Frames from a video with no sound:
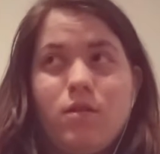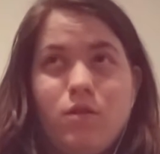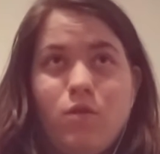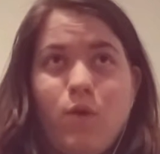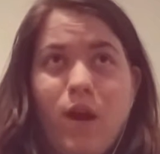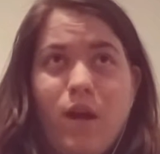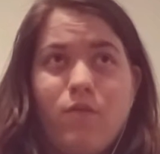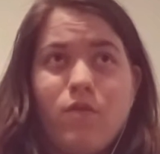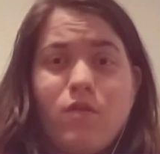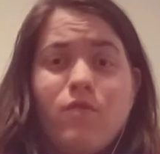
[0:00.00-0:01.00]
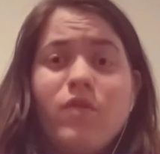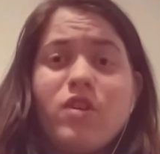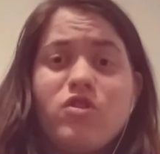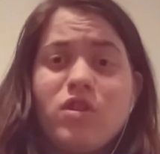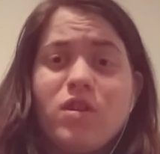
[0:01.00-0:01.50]
you have
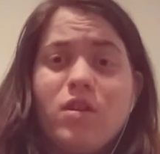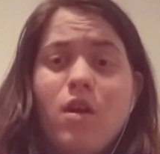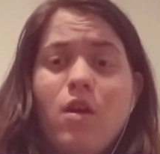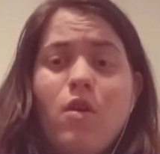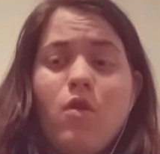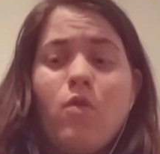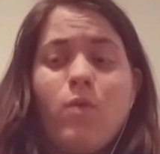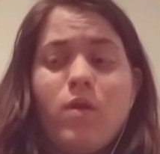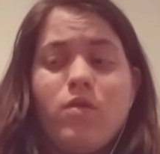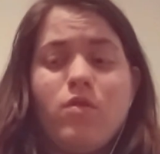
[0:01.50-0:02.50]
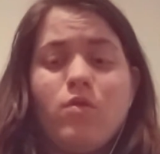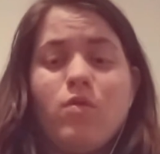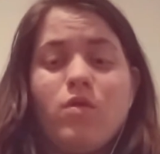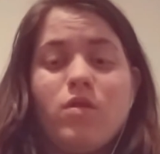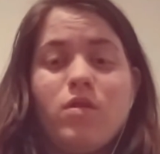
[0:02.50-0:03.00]
confliction with
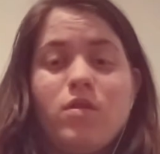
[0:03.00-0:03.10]
your